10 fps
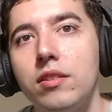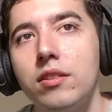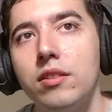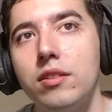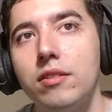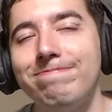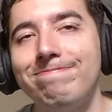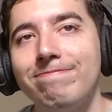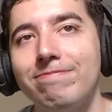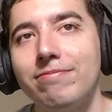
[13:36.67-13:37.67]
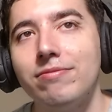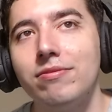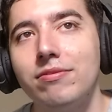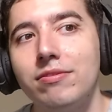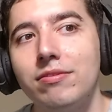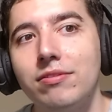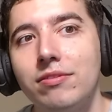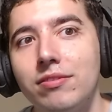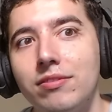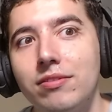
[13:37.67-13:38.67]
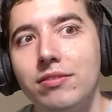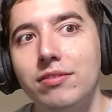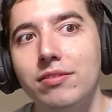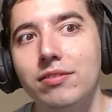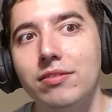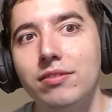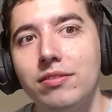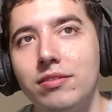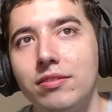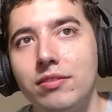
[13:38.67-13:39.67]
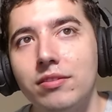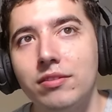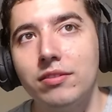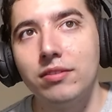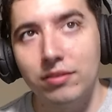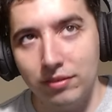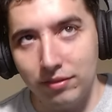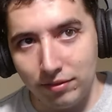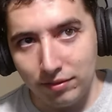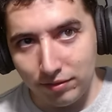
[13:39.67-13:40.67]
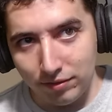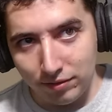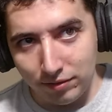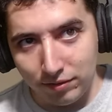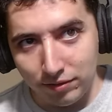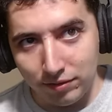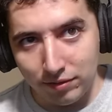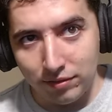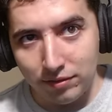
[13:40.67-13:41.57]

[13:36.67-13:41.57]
(silent)